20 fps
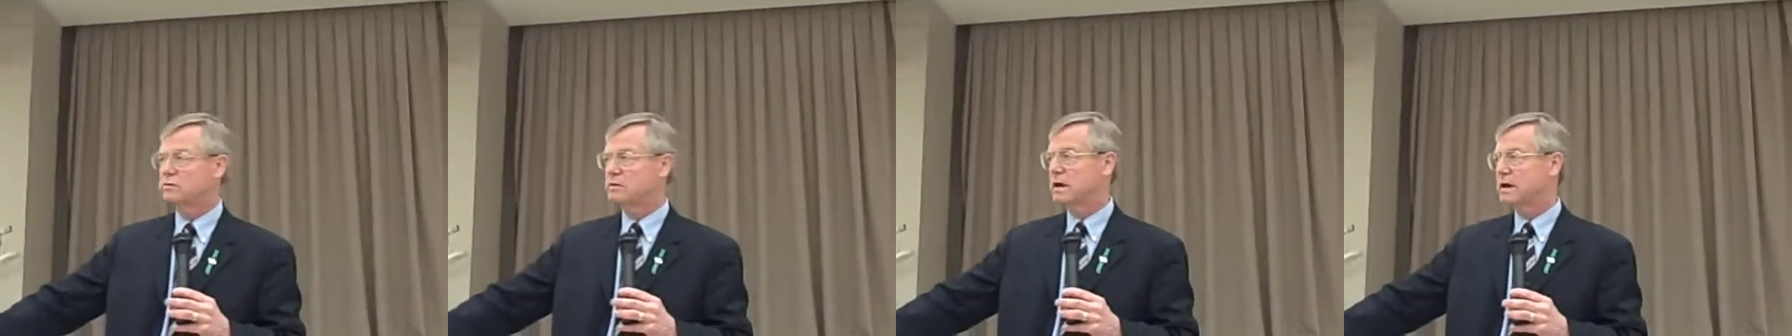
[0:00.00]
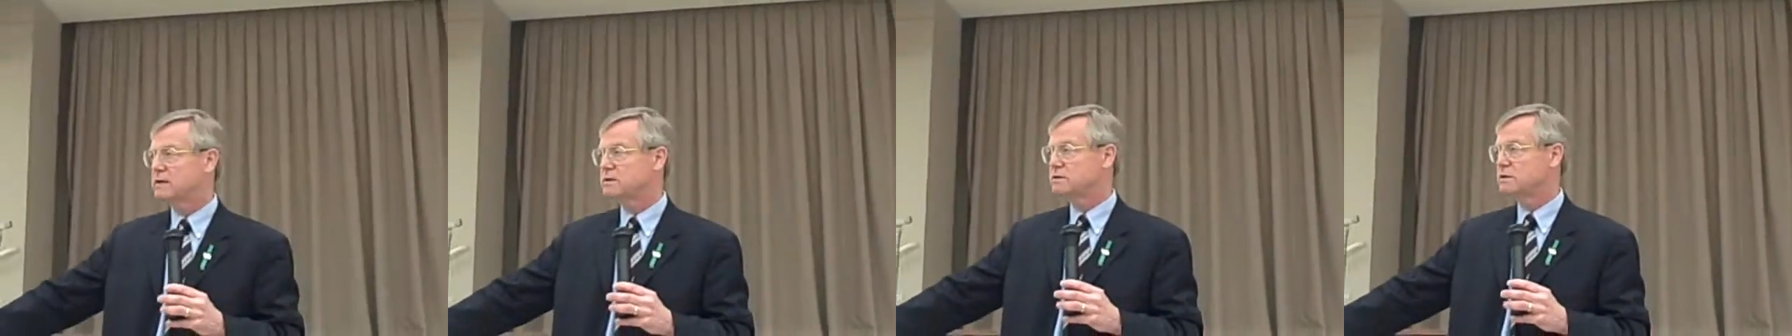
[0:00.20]

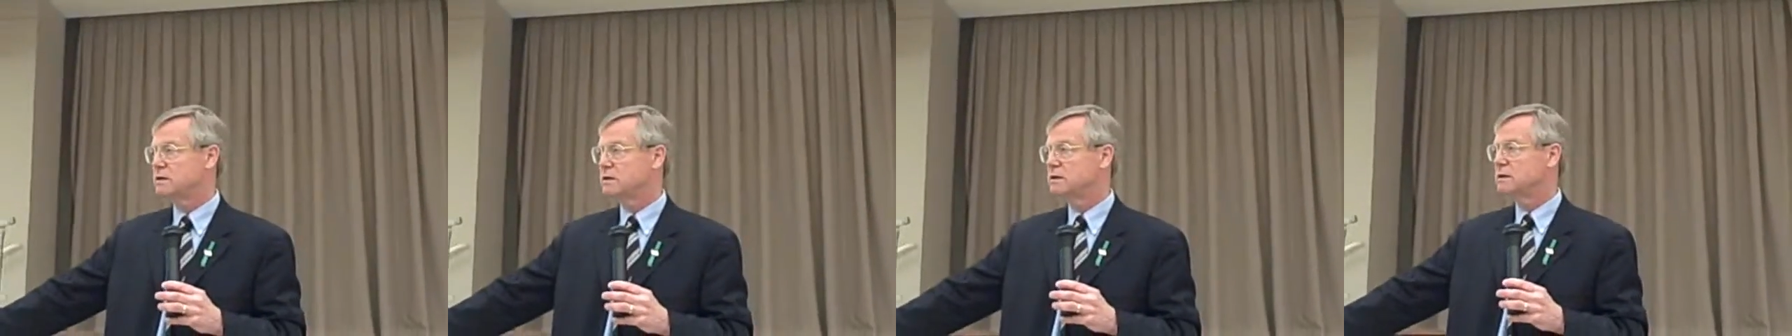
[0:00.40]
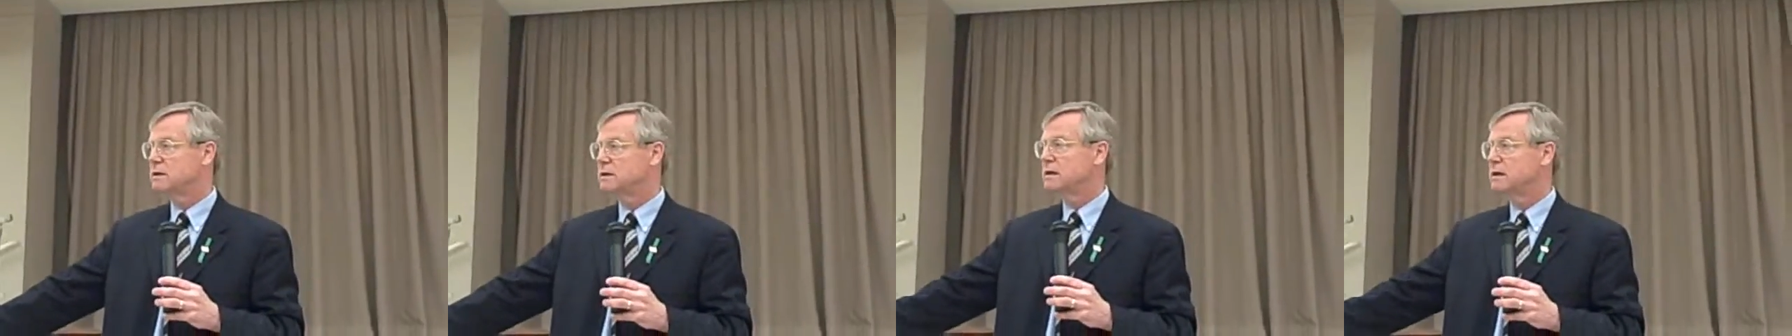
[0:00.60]
direction?
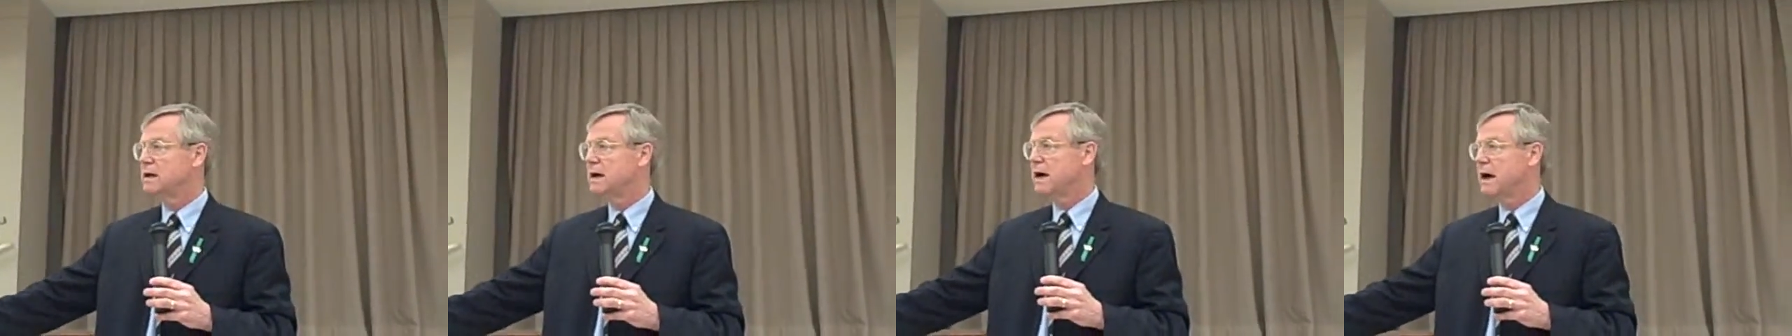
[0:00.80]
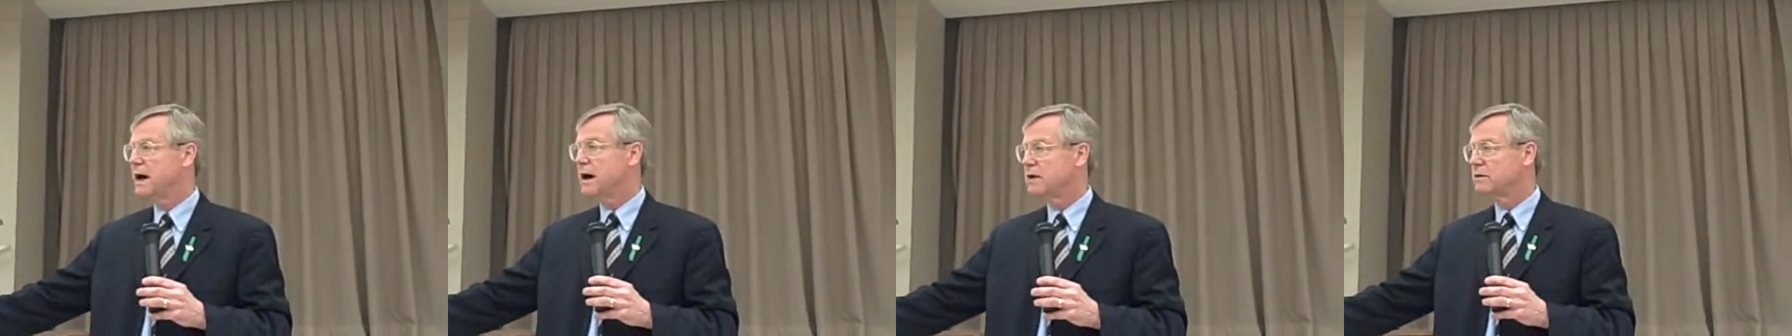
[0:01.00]

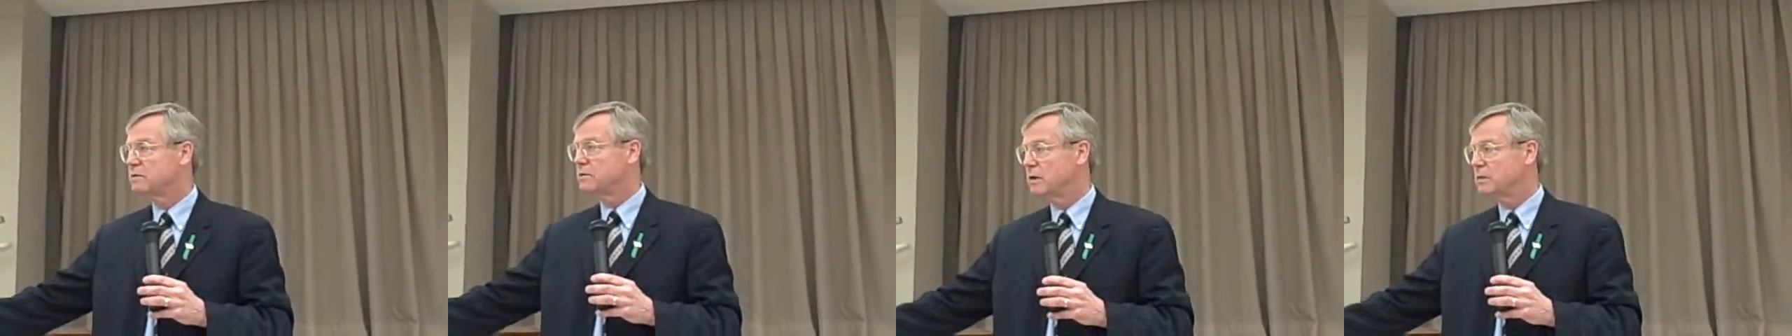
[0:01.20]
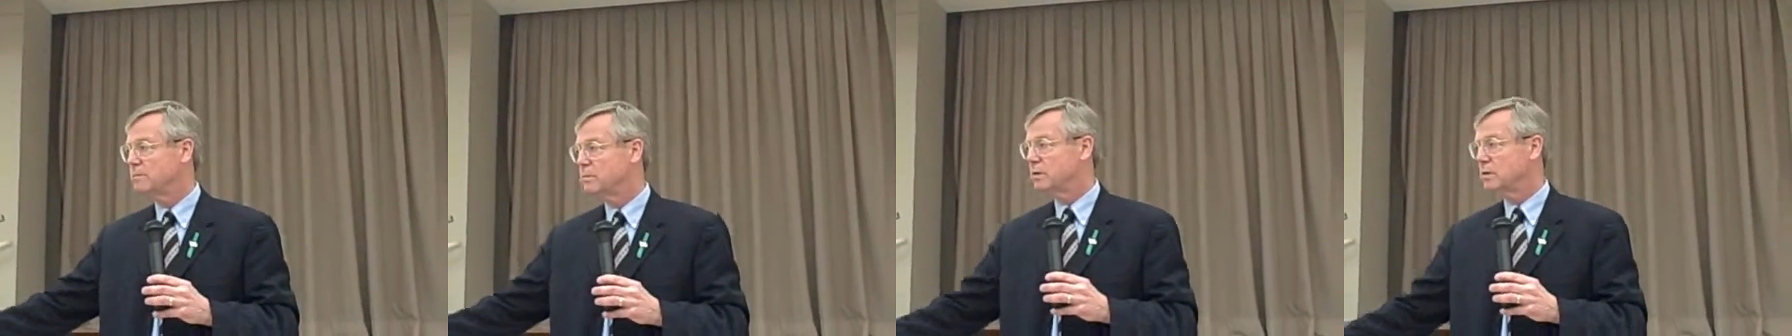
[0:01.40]
How
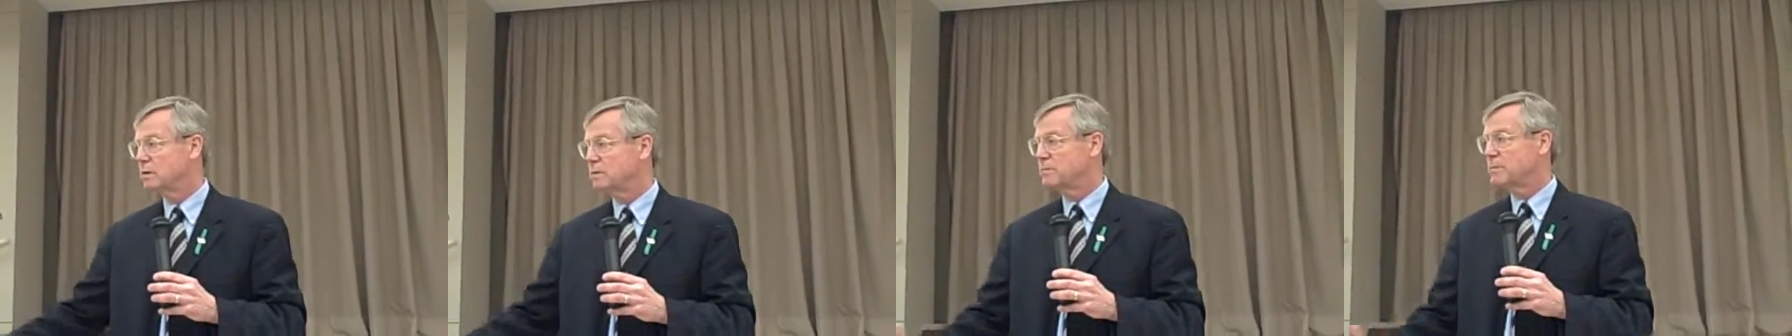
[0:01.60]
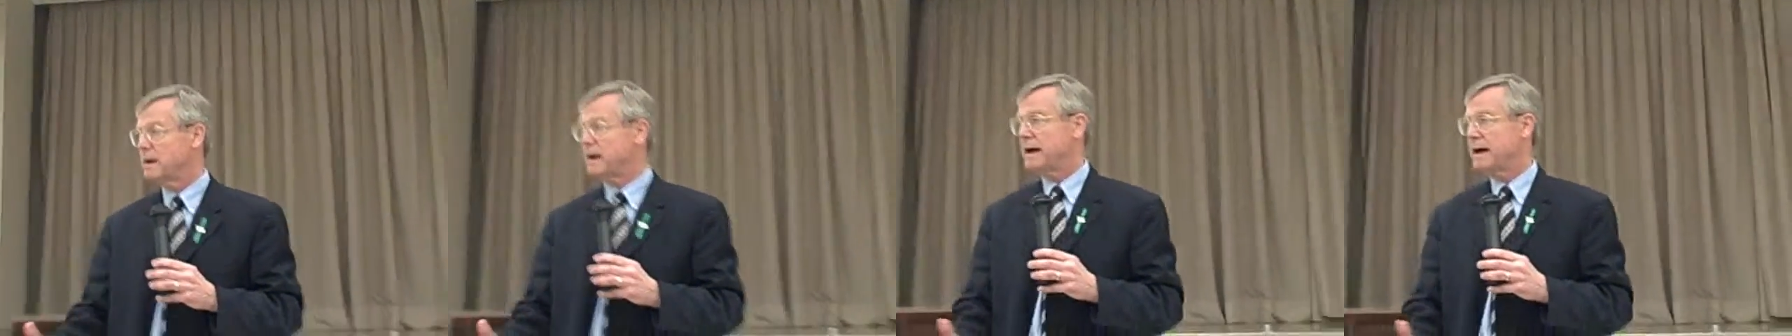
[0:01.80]
do we pull
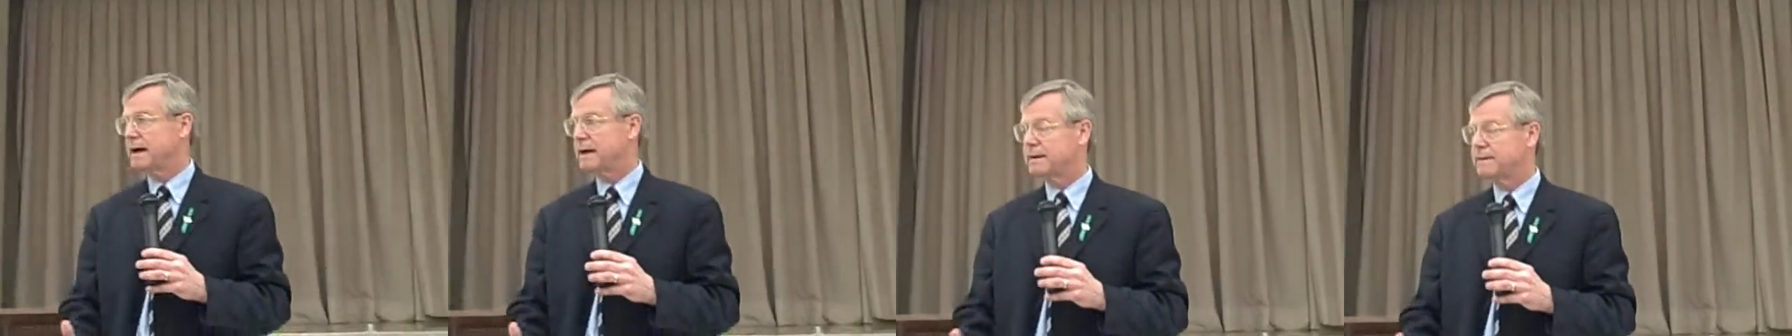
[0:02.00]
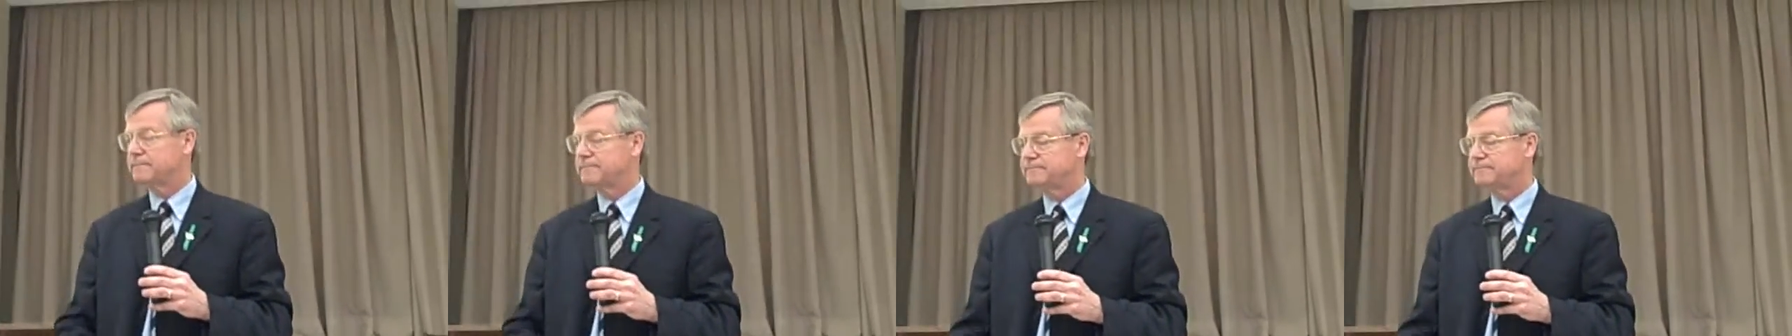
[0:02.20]
it back?